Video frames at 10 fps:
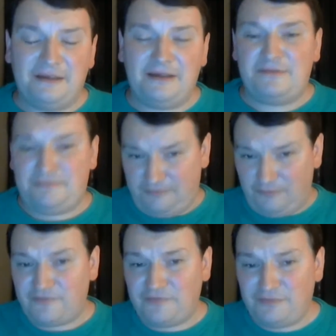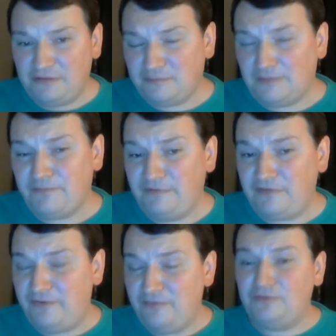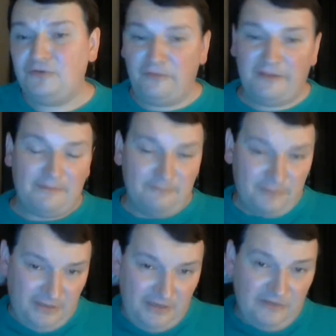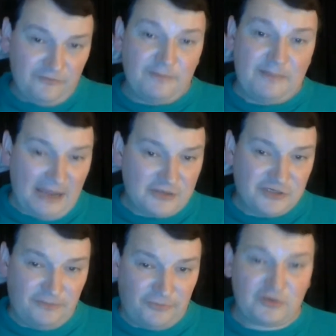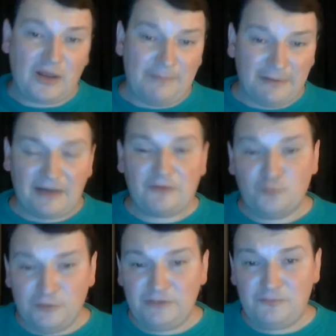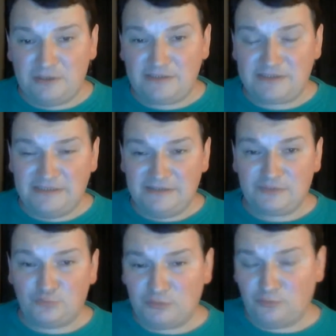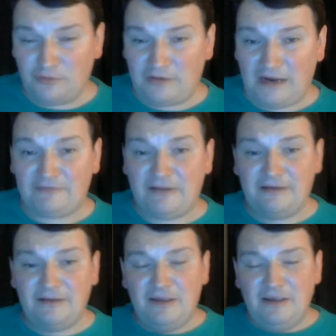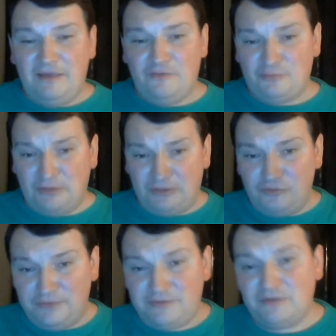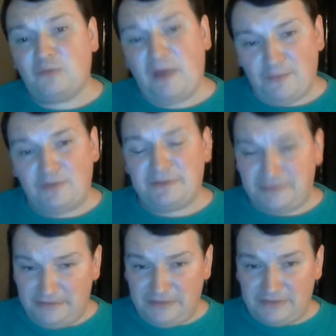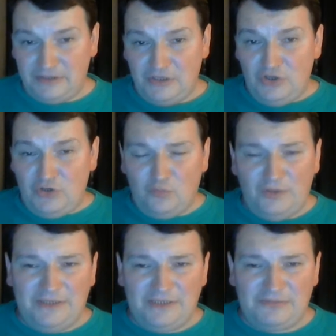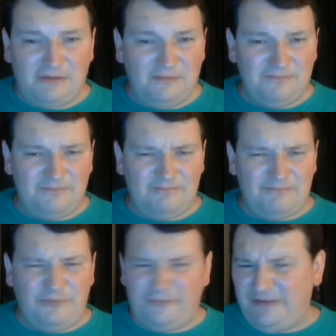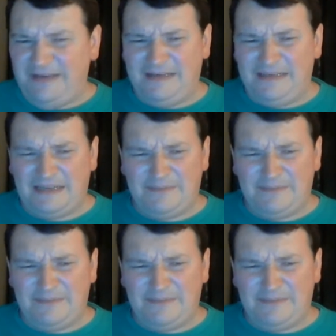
As, of course, if you've seen some of my previous videos, you know that I'm very passionate about the topic. I really want to see this in World of Warcraft, and there's really two reasons why I want to see this. One is, well, they're fun.